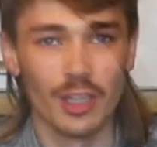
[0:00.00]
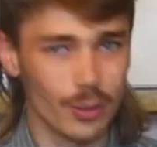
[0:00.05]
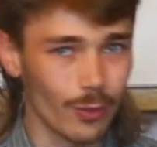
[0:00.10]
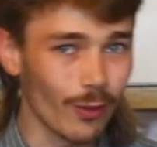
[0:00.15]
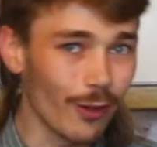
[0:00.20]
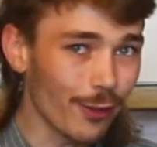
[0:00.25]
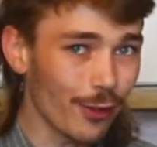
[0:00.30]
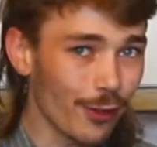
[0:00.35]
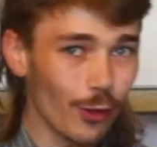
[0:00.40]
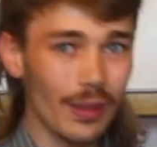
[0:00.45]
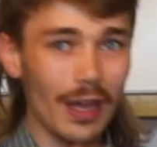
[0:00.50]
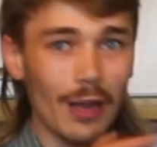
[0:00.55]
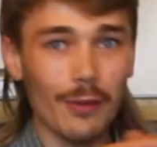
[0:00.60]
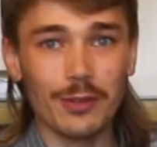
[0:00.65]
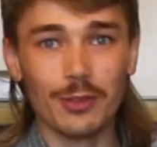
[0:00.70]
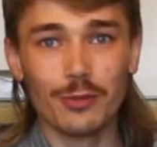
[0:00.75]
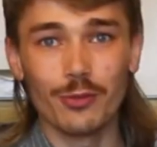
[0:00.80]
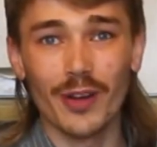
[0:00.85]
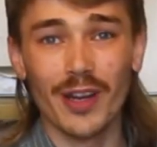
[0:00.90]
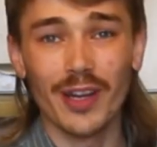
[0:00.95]
So I thought that
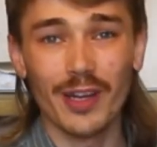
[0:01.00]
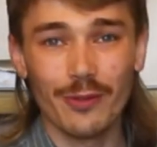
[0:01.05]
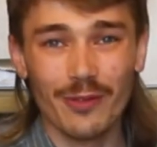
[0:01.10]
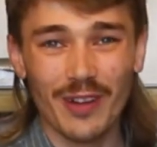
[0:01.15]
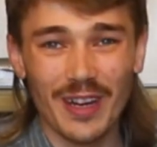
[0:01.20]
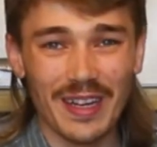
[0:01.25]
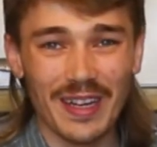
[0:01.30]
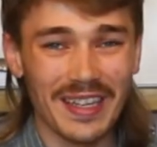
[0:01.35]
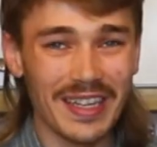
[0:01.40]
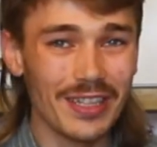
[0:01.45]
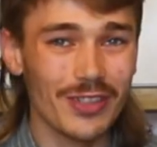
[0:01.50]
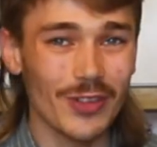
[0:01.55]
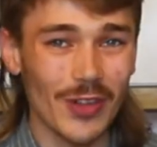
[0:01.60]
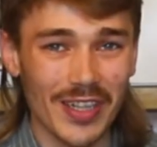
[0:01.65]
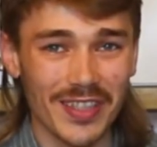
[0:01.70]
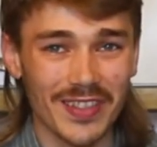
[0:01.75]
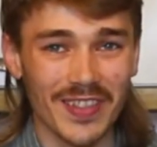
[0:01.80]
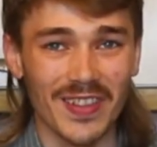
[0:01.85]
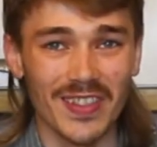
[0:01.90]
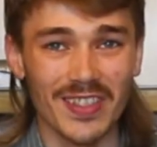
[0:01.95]
was really
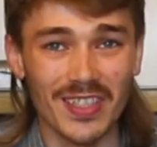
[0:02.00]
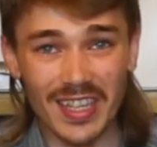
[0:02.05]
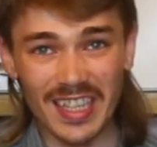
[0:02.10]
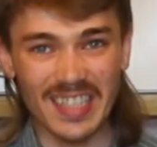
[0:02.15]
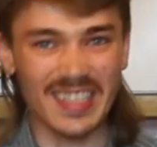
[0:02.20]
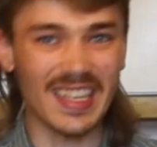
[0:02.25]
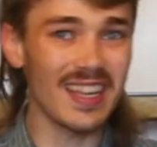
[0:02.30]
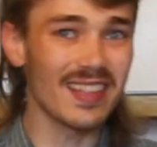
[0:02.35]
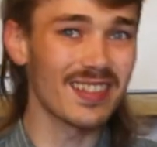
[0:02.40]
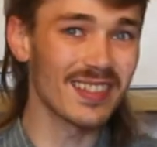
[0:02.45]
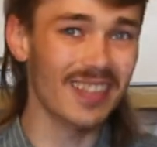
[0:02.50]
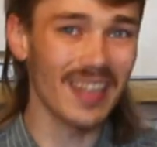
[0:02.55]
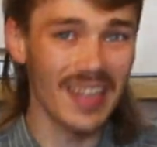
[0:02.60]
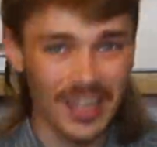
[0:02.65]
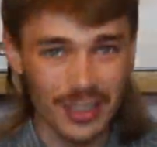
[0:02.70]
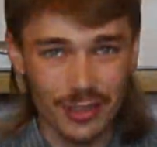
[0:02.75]
interesting, so let's get into the